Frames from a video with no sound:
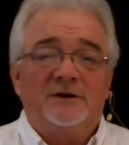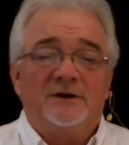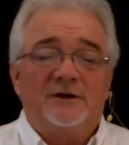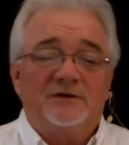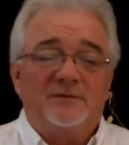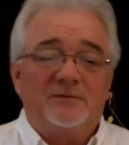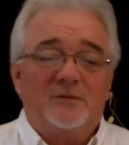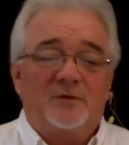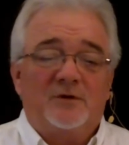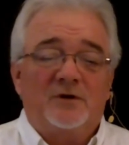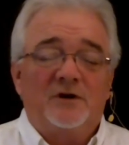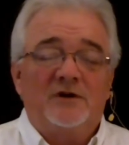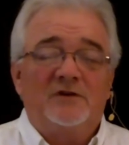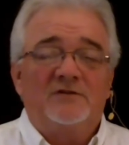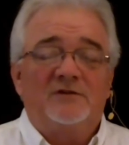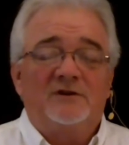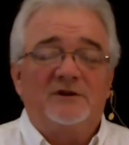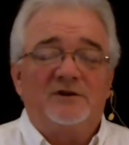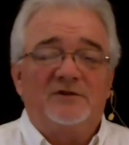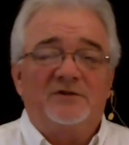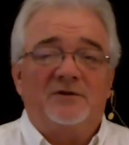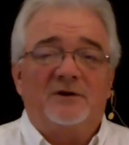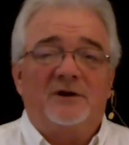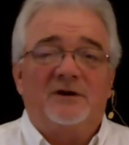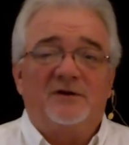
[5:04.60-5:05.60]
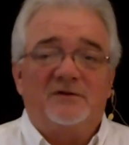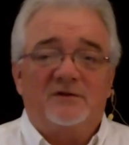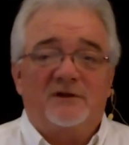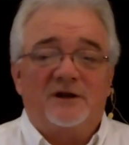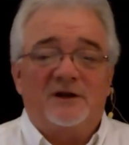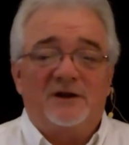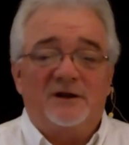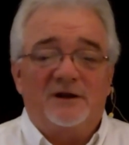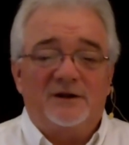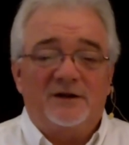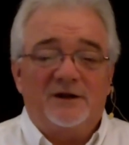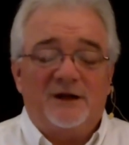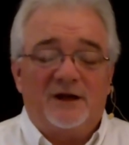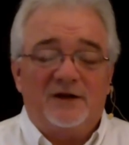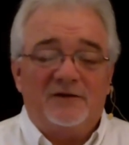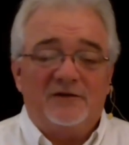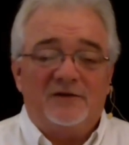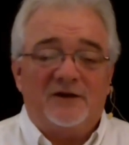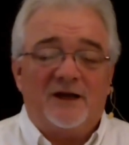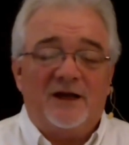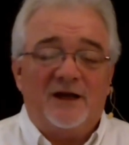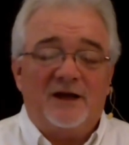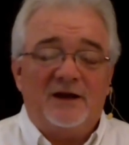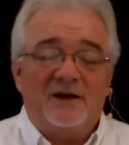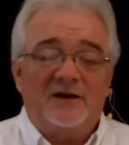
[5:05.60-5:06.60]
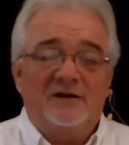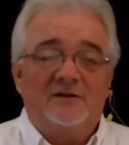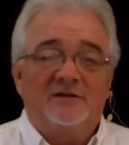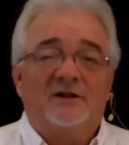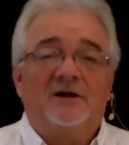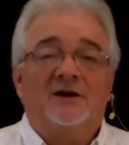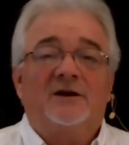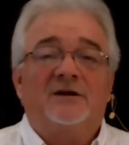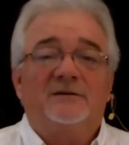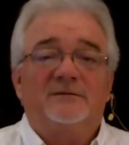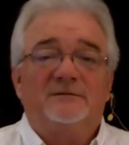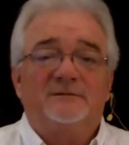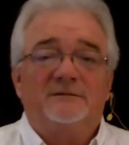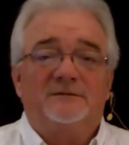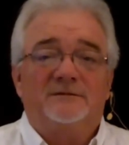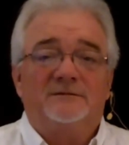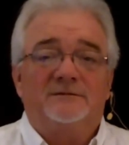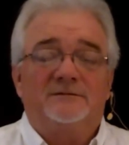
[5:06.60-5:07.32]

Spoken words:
is more easily translated as adding love,